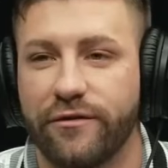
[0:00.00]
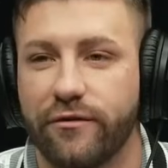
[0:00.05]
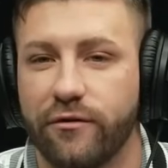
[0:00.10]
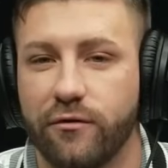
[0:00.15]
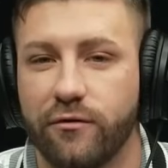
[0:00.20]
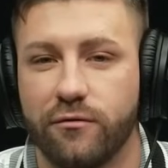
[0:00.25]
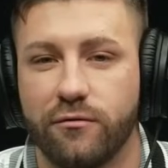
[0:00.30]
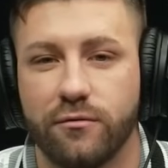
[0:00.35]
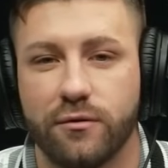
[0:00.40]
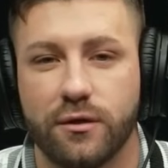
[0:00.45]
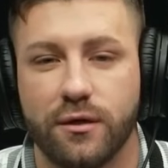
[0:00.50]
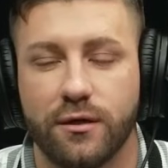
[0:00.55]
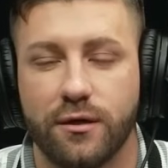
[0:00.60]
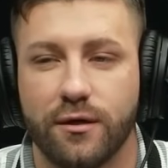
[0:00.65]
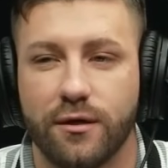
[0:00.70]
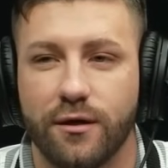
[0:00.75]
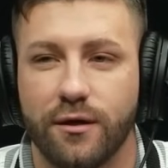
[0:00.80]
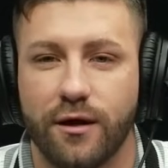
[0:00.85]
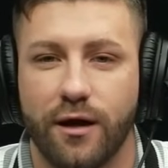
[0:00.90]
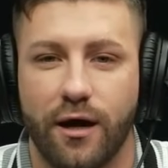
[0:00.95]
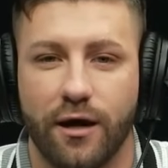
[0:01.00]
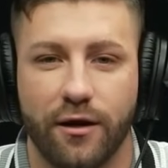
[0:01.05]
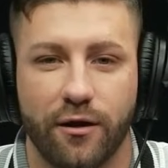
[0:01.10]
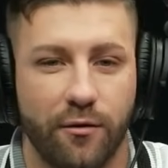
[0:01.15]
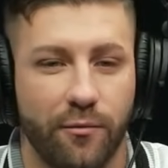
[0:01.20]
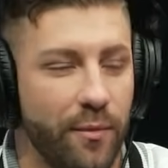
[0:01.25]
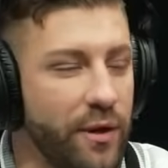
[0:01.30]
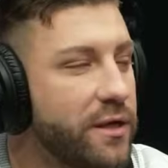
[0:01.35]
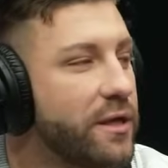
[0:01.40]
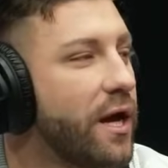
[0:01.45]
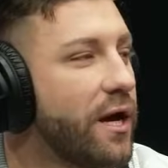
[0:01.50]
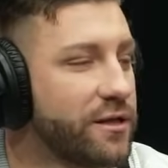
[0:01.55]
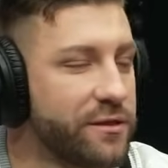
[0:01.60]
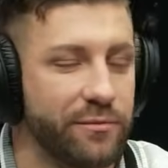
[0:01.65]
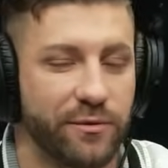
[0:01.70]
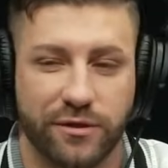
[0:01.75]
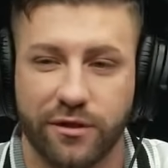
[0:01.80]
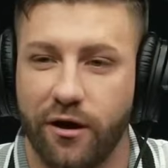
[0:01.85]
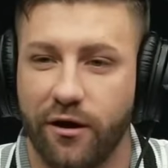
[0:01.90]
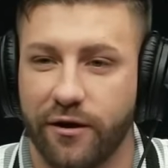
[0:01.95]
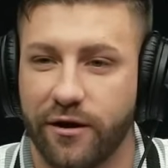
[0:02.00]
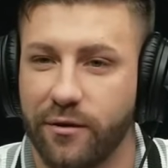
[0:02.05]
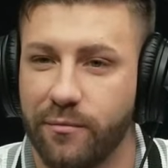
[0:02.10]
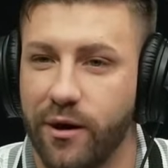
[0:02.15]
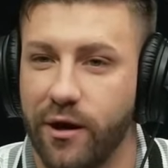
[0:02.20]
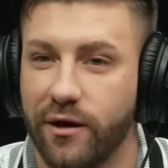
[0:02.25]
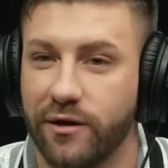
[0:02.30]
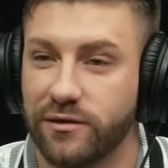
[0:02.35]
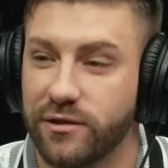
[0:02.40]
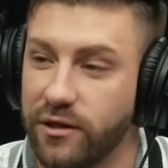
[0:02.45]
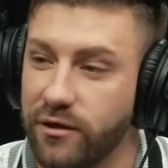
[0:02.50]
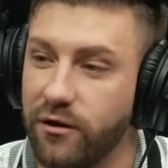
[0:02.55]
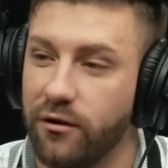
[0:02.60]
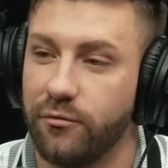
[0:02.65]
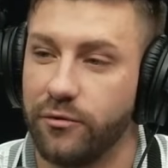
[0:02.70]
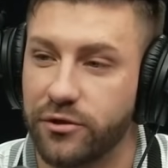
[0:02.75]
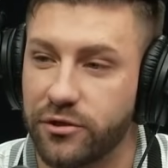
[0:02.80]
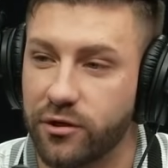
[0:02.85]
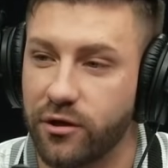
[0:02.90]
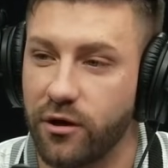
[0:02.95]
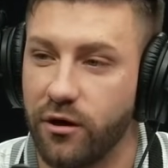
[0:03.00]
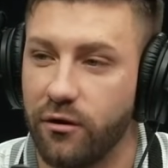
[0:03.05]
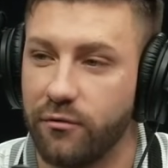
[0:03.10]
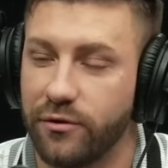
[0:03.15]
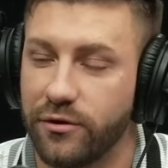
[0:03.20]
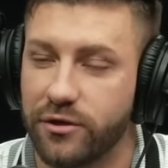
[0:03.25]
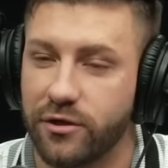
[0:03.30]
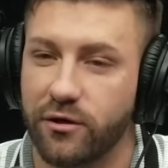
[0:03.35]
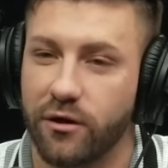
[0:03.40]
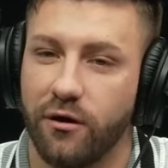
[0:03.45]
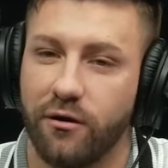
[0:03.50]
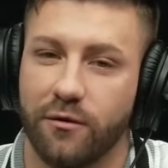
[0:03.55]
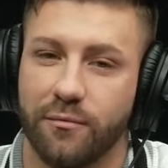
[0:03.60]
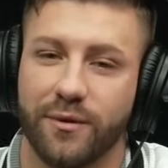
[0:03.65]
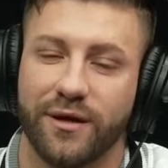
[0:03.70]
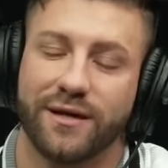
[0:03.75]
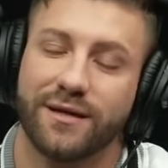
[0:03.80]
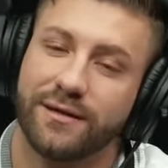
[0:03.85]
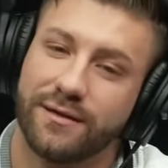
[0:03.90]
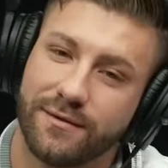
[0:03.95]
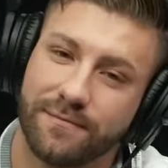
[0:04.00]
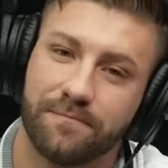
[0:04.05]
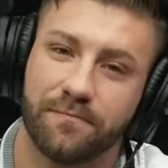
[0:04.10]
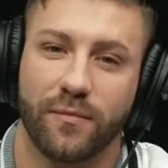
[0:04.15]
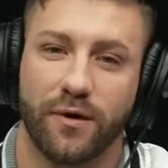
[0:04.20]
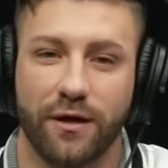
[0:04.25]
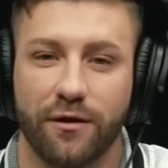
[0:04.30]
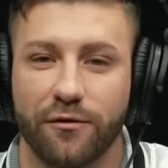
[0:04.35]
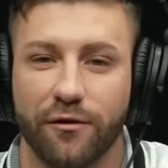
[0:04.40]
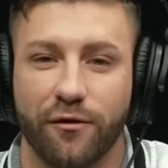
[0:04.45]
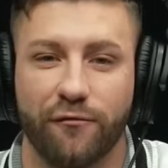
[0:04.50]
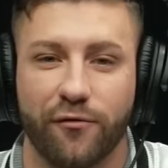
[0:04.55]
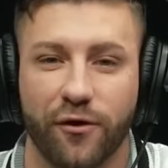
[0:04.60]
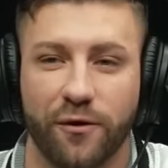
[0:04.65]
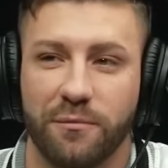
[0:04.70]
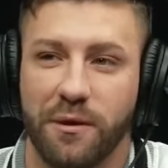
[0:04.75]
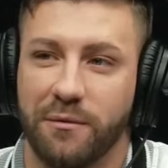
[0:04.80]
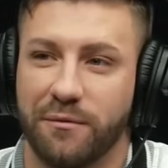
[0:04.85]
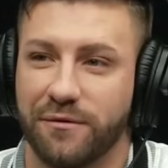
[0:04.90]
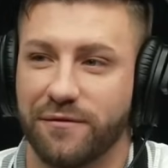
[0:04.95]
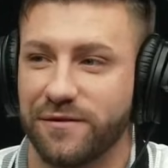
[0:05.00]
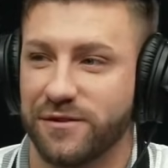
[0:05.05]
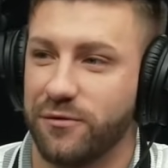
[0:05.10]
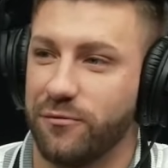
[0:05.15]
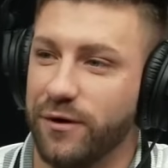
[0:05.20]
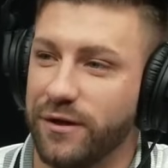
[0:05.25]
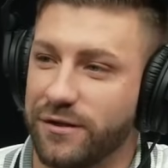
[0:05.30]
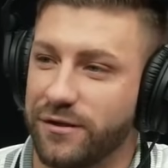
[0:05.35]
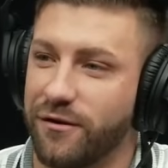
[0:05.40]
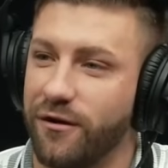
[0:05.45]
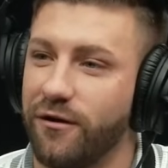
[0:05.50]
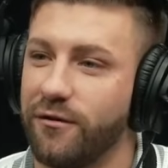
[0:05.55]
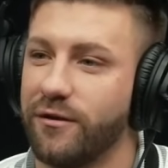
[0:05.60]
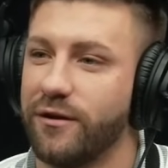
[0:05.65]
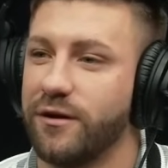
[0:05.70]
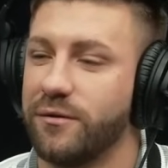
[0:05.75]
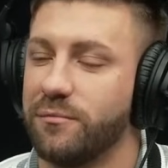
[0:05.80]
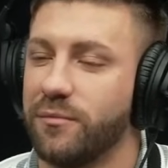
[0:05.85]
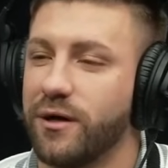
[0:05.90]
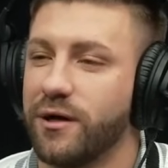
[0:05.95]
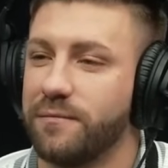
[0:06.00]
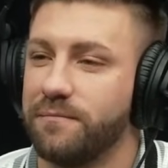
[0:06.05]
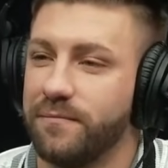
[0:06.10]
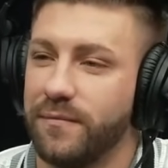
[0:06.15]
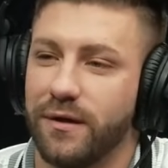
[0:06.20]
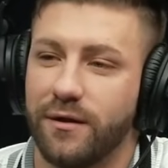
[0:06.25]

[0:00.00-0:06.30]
to. I know my dad's been talking about it. He's like, yo, we should go. I'm like, I don't know if we're going to be able to squeeze it all in, but.